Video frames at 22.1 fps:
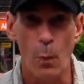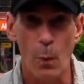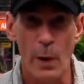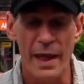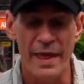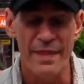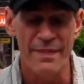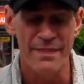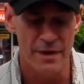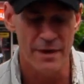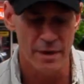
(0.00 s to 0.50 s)

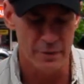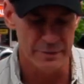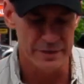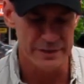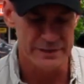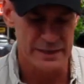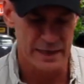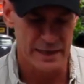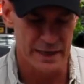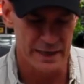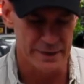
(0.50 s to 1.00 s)
when they're
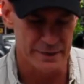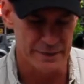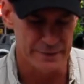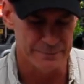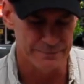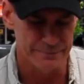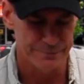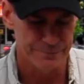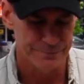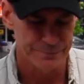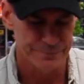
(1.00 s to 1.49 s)

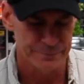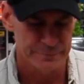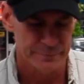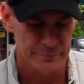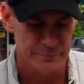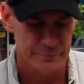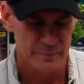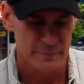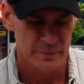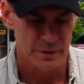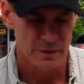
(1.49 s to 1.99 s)
retired.
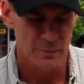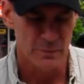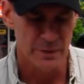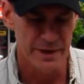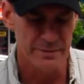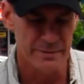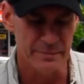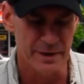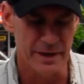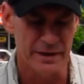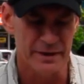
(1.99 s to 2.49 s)
Now,
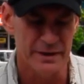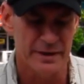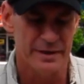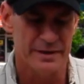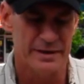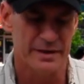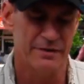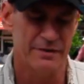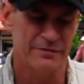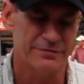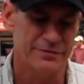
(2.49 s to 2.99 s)
wait a minute.
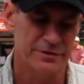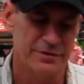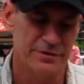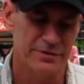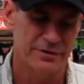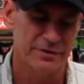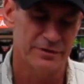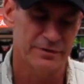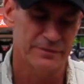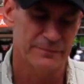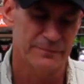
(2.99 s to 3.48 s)
Now, if
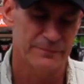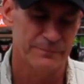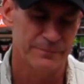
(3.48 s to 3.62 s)
they're